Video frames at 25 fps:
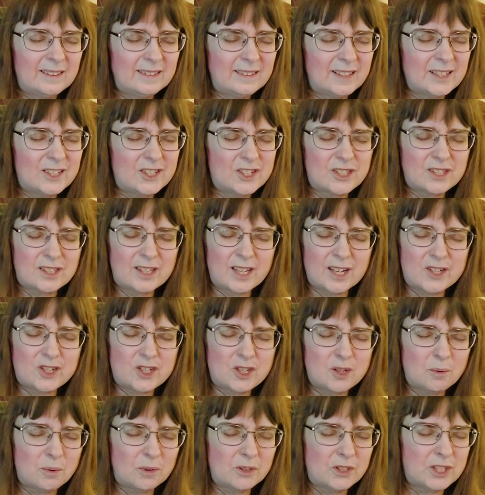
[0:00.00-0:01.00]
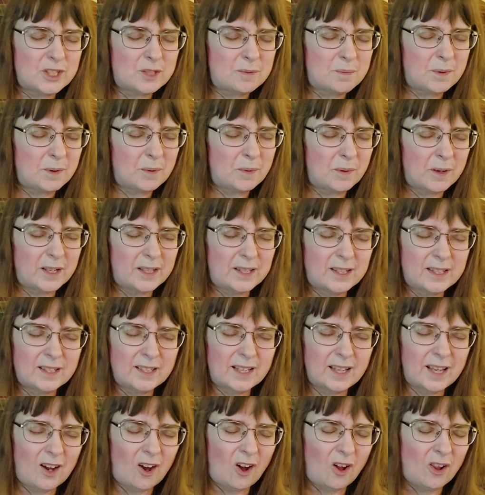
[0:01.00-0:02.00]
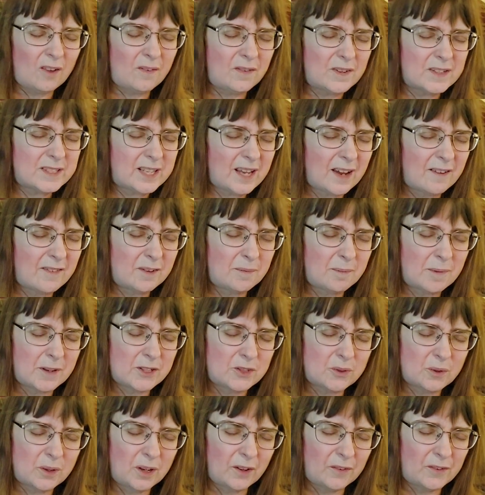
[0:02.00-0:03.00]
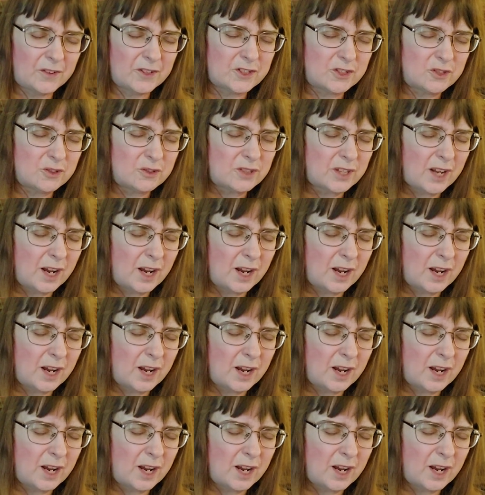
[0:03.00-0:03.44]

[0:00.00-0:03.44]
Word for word: that, that you will just be with all of us having mental health issues.